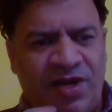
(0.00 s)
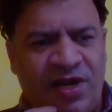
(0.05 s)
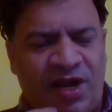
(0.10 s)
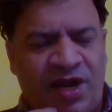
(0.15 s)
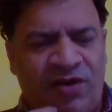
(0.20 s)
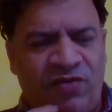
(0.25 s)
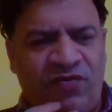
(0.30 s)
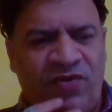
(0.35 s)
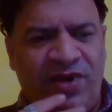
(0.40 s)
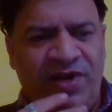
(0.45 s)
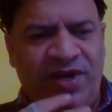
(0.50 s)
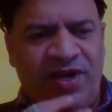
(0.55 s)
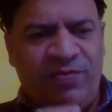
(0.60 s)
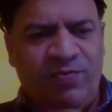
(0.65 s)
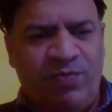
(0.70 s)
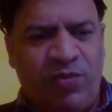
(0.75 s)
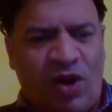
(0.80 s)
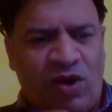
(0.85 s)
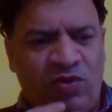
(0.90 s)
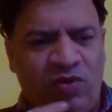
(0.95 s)
and when
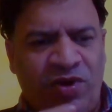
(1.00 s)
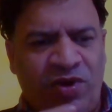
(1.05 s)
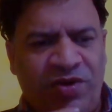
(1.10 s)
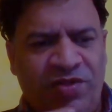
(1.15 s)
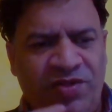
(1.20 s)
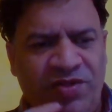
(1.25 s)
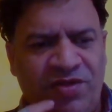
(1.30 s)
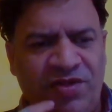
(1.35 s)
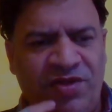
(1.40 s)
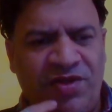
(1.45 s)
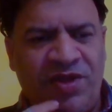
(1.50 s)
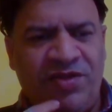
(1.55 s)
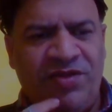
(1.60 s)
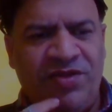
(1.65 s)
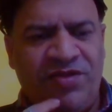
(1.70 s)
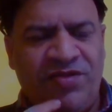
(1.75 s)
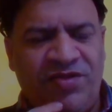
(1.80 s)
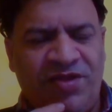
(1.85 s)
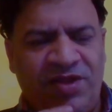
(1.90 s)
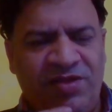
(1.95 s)
that power is
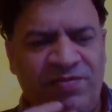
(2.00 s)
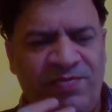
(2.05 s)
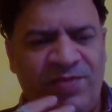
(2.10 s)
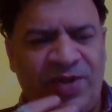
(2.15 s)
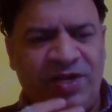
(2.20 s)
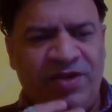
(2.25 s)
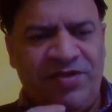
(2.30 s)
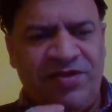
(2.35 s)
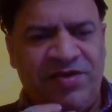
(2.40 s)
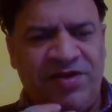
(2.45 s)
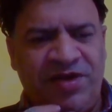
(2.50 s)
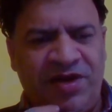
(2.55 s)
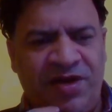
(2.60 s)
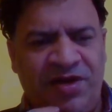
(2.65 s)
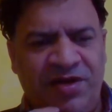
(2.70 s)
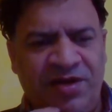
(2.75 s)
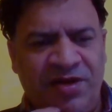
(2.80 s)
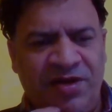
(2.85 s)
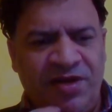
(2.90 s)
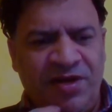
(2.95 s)
exercised by the
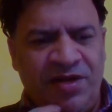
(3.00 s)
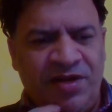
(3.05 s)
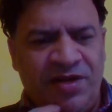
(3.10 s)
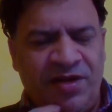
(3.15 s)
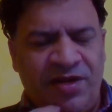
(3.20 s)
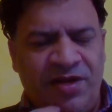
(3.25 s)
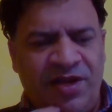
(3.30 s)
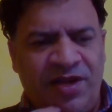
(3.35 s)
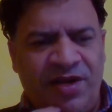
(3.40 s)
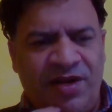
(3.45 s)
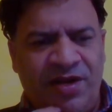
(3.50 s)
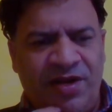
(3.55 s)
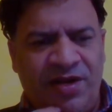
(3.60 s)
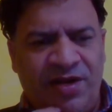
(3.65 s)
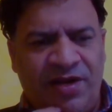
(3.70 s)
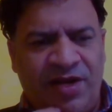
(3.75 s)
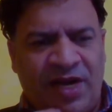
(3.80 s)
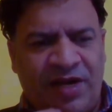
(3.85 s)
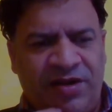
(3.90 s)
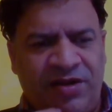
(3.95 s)
state, then
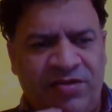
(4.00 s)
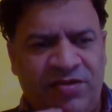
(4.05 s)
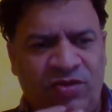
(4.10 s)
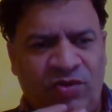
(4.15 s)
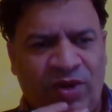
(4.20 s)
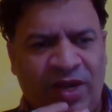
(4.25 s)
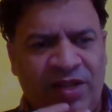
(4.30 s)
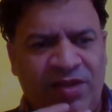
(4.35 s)
that is known